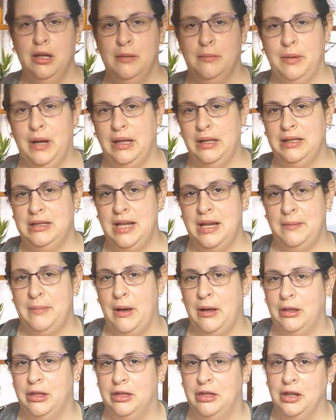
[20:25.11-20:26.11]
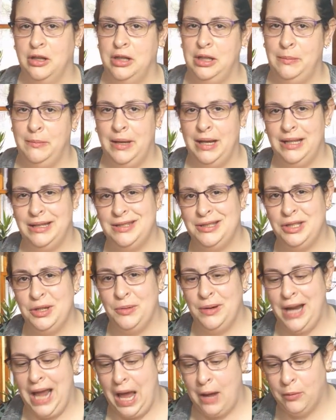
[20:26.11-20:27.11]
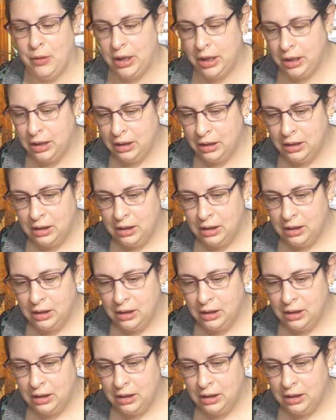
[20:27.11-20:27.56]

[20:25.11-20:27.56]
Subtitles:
probably take about 30 minutes to an hour